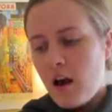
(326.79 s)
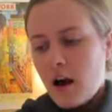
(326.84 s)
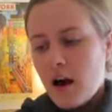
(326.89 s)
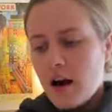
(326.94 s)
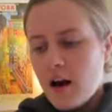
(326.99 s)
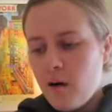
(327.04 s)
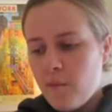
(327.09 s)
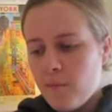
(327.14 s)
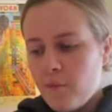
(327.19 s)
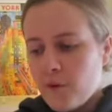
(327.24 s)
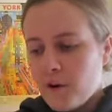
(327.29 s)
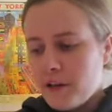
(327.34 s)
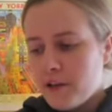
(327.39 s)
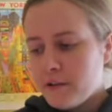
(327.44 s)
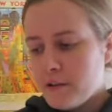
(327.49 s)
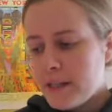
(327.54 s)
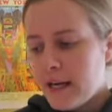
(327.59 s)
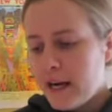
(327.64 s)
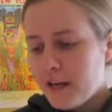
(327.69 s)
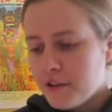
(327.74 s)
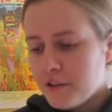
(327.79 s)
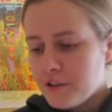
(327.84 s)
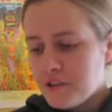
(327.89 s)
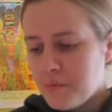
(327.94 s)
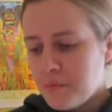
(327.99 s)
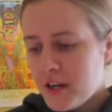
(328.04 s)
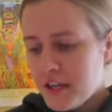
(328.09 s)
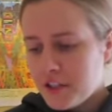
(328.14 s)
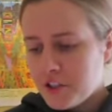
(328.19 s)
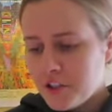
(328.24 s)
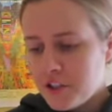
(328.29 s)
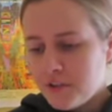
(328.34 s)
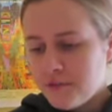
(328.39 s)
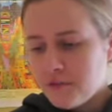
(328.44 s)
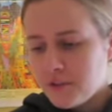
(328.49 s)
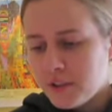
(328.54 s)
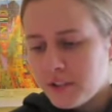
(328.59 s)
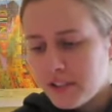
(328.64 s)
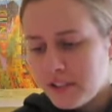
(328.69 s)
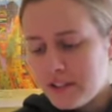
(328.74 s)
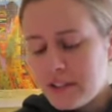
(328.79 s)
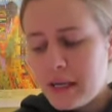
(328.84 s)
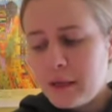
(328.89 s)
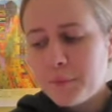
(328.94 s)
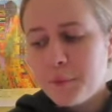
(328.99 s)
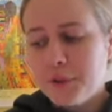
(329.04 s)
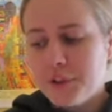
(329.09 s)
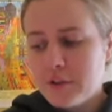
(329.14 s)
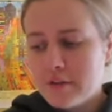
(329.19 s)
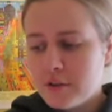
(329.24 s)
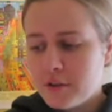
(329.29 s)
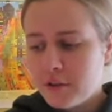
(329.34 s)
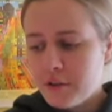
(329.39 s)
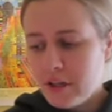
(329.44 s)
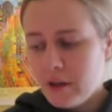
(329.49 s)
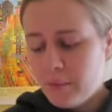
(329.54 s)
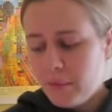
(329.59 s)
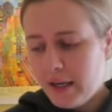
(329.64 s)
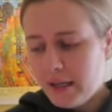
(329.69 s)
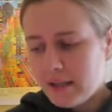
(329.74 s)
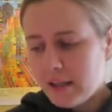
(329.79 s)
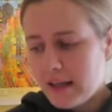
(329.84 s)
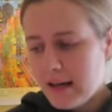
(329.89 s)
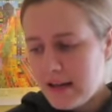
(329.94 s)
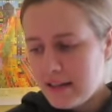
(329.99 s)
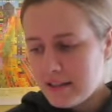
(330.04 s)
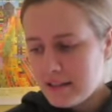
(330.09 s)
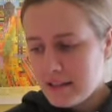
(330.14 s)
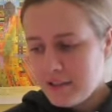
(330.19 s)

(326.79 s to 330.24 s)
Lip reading: for an entire semester for a disabled student in my class,